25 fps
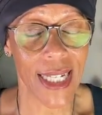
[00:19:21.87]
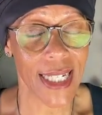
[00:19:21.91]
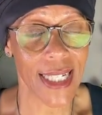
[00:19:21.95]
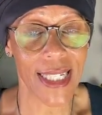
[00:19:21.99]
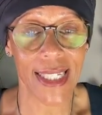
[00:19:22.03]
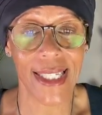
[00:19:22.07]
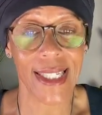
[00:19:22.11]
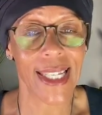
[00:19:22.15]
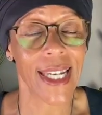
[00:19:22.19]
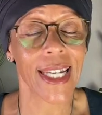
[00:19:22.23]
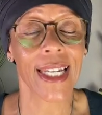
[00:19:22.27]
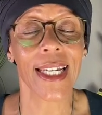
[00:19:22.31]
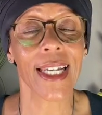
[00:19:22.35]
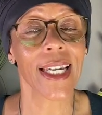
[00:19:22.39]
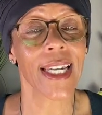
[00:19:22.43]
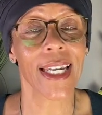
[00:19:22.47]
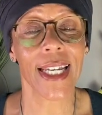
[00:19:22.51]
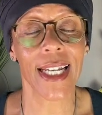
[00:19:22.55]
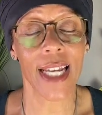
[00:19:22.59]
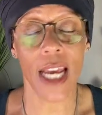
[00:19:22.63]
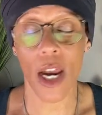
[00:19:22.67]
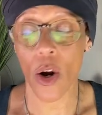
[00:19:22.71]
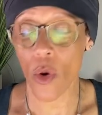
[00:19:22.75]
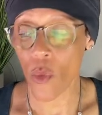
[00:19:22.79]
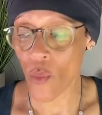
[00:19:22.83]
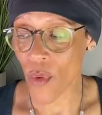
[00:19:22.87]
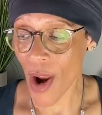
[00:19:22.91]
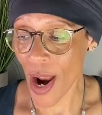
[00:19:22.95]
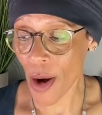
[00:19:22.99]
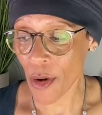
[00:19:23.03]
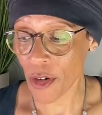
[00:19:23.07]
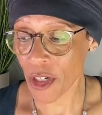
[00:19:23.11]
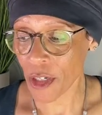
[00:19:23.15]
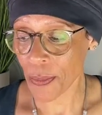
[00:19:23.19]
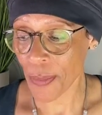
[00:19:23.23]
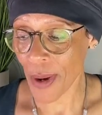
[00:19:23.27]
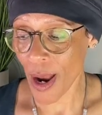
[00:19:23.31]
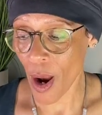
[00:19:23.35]
Signalling at
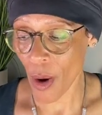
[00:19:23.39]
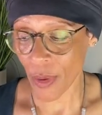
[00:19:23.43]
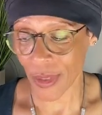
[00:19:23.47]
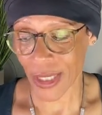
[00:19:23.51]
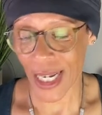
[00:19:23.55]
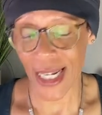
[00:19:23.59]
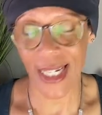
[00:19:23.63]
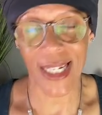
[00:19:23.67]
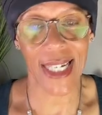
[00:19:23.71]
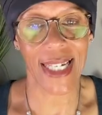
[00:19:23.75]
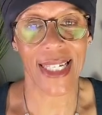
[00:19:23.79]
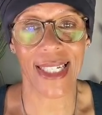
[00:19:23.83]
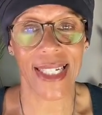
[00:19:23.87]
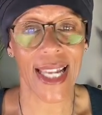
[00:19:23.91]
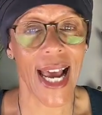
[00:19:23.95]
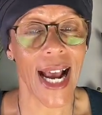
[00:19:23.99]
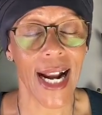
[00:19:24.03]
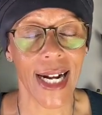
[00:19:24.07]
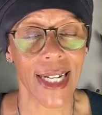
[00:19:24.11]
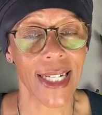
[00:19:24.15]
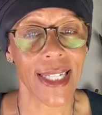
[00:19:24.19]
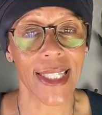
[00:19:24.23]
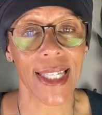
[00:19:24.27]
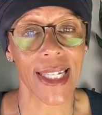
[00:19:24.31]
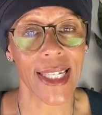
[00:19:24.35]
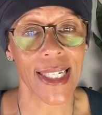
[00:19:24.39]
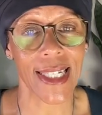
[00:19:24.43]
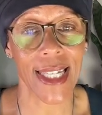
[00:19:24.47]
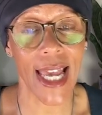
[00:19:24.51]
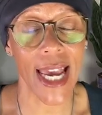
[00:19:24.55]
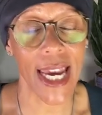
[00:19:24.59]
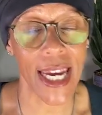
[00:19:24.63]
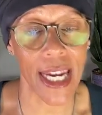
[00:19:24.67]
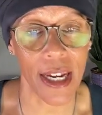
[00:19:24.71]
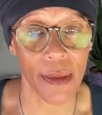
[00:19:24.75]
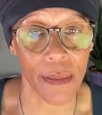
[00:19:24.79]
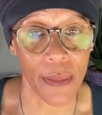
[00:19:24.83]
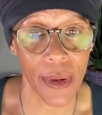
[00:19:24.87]
roundabouts is exactly the
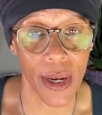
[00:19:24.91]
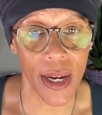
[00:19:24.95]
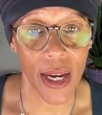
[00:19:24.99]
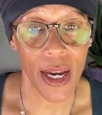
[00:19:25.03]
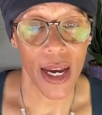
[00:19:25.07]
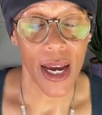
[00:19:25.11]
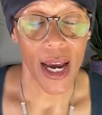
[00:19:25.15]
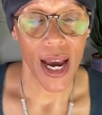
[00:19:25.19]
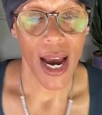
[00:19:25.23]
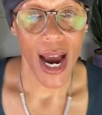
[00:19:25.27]
same